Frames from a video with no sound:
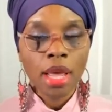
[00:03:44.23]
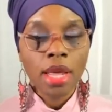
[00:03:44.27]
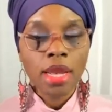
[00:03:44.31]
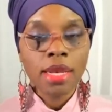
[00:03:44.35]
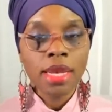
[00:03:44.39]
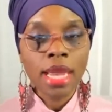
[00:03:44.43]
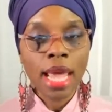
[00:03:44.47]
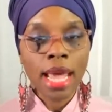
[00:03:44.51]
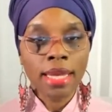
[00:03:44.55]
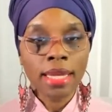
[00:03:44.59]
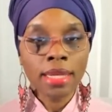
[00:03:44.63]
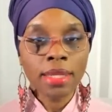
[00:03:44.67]

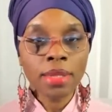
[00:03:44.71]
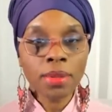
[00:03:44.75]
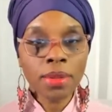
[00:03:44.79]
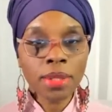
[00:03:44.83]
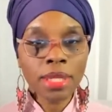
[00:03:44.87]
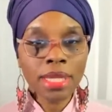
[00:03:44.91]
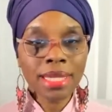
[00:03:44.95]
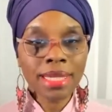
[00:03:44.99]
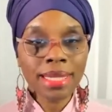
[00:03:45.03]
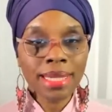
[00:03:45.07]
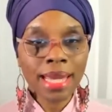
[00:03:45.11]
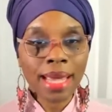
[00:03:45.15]
Now, this
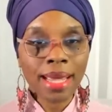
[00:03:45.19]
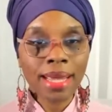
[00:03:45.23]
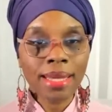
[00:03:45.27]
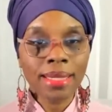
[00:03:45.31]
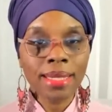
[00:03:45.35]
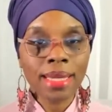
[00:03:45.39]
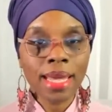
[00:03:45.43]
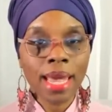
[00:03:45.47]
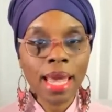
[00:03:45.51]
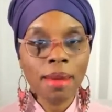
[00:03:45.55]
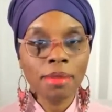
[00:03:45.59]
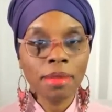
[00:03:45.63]
was the
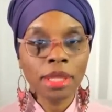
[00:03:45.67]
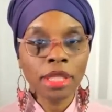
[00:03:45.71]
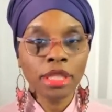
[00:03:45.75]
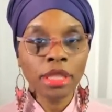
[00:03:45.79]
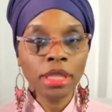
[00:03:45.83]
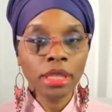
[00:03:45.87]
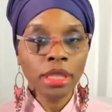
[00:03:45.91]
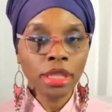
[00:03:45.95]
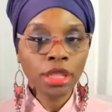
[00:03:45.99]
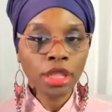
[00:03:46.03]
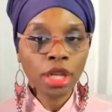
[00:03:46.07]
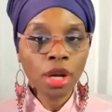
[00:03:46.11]
second time that
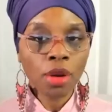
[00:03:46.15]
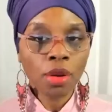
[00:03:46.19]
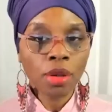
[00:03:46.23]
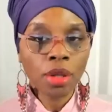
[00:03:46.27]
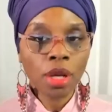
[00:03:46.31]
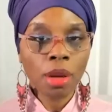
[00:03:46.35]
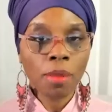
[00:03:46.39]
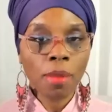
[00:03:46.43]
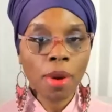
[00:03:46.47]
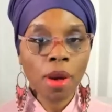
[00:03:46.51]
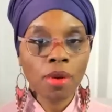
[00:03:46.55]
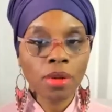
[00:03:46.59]
she showed
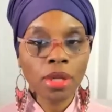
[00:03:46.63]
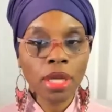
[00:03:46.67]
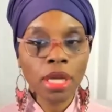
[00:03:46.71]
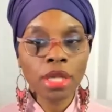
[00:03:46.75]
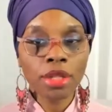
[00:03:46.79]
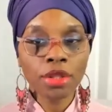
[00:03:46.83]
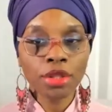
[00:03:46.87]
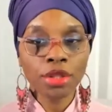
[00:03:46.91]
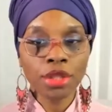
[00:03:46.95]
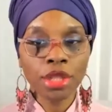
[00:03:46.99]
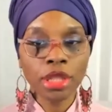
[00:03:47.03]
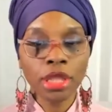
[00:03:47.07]
up on
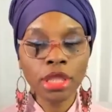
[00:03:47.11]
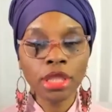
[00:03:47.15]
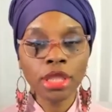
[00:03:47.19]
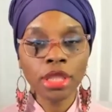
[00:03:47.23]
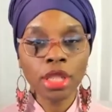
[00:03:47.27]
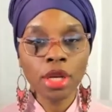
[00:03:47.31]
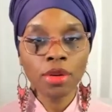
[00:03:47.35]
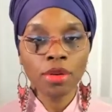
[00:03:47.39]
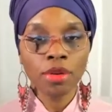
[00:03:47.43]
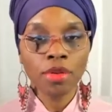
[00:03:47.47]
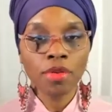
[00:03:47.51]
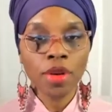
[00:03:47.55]
Kendra G's
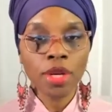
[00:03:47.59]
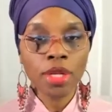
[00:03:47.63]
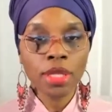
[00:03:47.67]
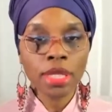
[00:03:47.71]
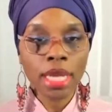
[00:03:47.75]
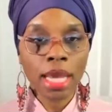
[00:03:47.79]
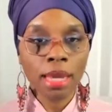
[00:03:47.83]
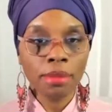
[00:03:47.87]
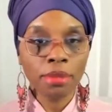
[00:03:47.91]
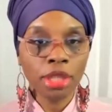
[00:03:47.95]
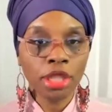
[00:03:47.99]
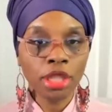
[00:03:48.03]
show. The first
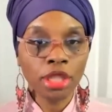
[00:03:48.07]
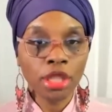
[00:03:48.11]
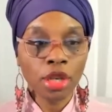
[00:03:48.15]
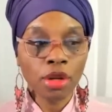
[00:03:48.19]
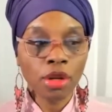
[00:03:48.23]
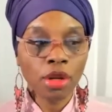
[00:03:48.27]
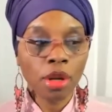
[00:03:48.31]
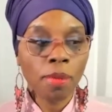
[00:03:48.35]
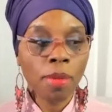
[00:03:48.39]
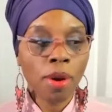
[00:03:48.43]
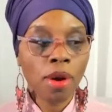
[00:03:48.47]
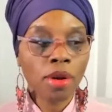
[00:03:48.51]
time she
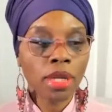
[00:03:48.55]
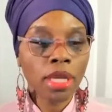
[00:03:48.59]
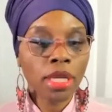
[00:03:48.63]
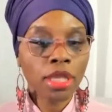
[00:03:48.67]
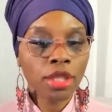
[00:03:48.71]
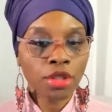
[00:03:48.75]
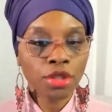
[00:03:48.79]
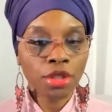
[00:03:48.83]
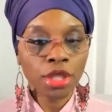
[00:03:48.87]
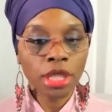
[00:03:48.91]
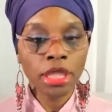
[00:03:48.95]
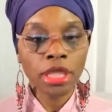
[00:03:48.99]
showed up on
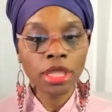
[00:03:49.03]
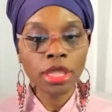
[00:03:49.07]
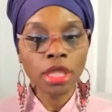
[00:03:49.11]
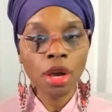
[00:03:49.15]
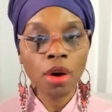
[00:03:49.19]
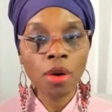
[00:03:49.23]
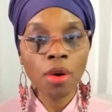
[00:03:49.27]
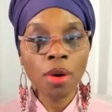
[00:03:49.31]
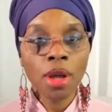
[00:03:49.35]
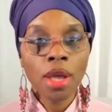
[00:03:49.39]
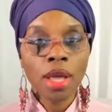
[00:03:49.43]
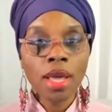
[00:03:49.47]
Kendra G's
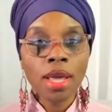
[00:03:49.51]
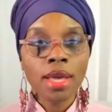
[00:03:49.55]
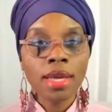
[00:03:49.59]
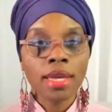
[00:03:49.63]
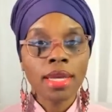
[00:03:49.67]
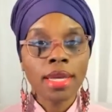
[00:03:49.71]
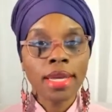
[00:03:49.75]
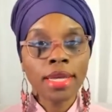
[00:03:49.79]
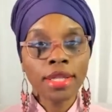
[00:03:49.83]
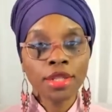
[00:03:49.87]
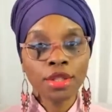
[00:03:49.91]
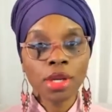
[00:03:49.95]
show,
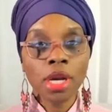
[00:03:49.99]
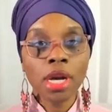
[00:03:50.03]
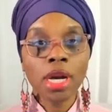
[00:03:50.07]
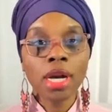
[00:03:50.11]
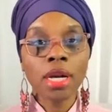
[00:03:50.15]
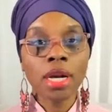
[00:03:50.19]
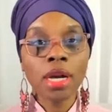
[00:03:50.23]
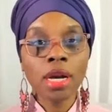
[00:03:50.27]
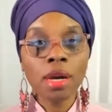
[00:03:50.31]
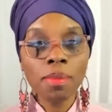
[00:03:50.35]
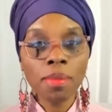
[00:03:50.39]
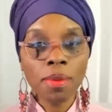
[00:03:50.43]
Kendra
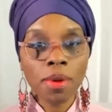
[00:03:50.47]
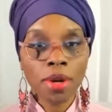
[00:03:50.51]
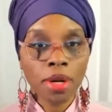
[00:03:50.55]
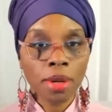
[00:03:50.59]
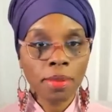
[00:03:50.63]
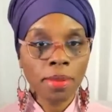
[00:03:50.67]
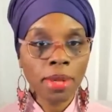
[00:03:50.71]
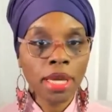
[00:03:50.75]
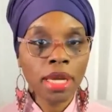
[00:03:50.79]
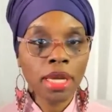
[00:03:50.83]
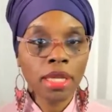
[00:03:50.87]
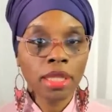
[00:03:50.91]
hung up on
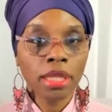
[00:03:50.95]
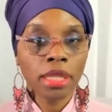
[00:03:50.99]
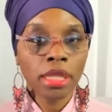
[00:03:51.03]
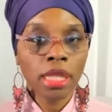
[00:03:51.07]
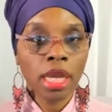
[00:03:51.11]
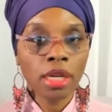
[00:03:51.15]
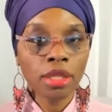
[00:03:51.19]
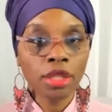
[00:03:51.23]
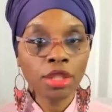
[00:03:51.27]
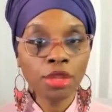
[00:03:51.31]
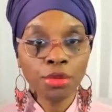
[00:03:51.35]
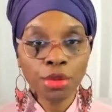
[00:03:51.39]
her because she
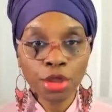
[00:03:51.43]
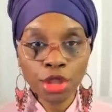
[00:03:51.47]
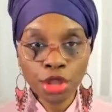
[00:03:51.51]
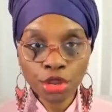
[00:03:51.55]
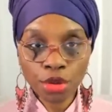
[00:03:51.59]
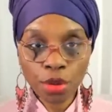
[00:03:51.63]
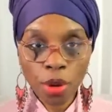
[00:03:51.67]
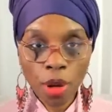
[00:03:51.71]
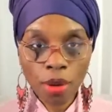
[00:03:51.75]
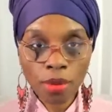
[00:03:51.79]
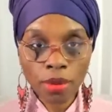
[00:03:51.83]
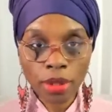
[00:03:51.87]
thought she was
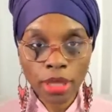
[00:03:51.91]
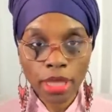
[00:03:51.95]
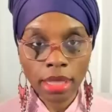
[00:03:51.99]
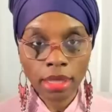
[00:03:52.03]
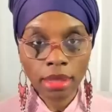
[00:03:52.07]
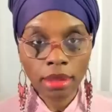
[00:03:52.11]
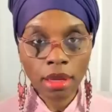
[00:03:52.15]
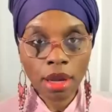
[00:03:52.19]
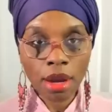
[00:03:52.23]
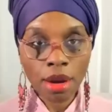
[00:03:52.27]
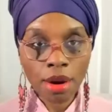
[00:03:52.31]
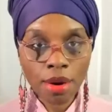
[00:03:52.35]

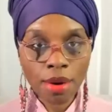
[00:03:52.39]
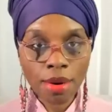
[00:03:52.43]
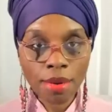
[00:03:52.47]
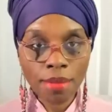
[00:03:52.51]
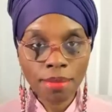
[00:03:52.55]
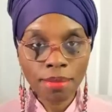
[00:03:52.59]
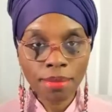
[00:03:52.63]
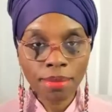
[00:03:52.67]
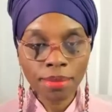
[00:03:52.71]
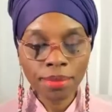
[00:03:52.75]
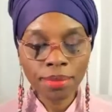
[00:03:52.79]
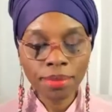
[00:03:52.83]
trolling her.
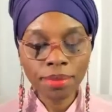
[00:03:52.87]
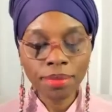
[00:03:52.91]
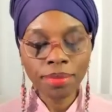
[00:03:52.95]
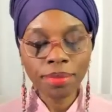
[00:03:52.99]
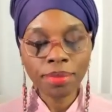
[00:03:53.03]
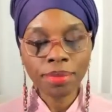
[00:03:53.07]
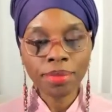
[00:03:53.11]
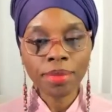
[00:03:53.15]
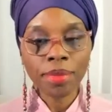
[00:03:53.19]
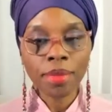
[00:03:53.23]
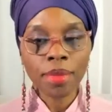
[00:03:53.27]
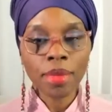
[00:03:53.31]

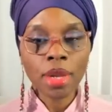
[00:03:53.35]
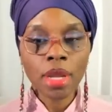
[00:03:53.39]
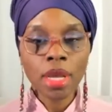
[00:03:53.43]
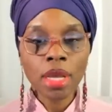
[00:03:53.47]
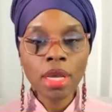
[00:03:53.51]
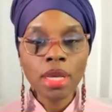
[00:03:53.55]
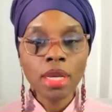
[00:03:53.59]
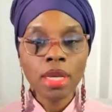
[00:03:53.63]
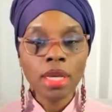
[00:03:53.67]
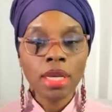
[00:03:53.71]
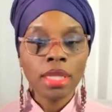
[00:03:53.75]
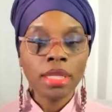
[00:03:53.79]

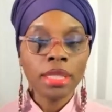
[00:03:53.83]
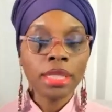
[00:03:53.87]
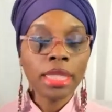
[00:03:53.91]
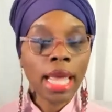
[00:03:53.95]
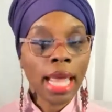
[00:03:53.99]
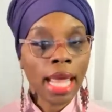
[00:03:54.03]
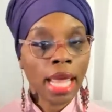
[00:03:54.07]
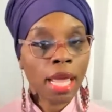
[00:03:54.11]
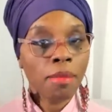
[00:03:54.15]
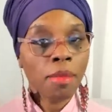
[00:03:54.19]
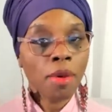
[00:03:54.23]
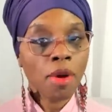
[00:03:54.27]
She
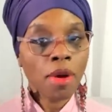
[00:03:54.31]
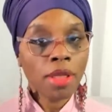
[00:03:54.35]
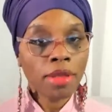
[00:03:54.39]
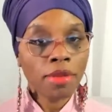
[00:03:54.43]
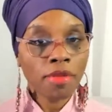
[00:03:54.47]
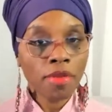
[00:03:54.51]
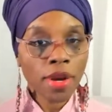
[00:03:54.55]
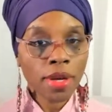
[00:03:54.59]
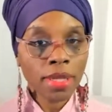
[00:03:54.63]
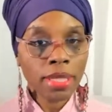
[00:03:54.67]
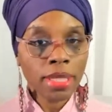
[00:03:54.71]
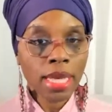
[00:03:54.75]
came on the
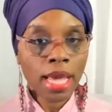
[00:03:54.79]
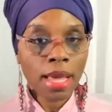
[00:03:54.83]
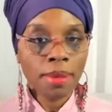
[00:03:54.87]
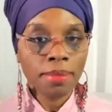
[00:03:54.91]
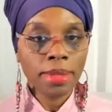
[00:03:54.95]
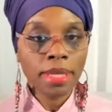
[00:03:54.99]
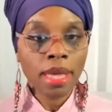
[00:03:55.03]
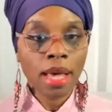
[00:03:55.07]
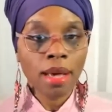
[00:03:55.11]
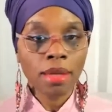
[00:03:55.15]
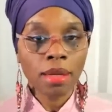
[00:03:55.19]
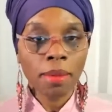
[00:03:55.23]
first
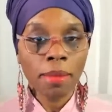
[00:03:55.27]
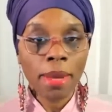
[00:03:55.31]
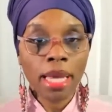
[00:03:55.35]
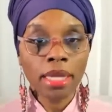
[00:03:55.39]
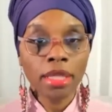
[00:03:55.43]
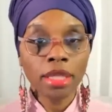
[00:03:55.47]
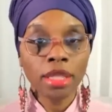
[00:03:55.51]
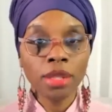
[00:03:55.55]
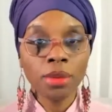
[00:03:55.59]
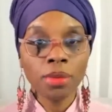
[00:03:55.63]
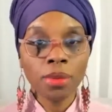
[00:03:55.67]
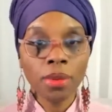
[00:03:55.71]
time talking
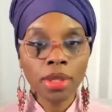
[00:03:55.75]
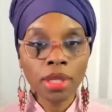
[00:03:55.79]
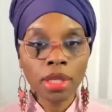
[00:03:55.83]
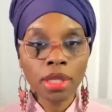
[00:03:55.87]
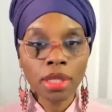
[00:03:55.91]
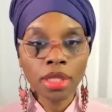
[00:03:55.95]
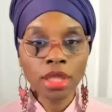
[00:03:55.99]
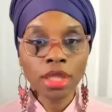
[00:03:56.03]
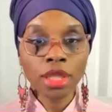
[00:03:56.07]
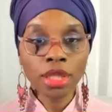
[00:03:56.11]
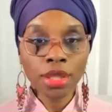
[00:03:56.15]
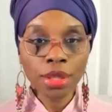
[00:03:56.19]
about she
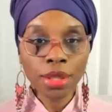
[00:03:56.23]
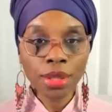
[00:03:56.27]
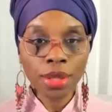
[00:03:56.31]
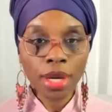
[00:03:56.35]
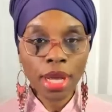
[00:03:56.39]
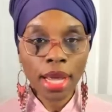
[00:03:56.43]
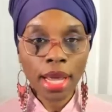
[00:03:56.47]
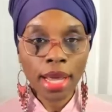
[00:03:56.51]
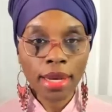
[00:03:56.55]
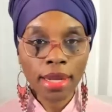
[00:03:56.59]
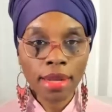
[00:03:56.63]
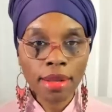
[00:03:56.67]
wanted a sugar
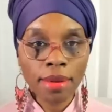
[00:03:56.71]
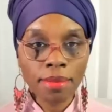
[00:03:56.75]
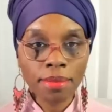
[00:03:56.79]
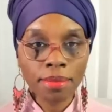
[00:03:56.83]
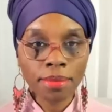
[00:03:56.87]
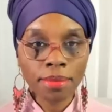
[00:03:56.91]
daddy.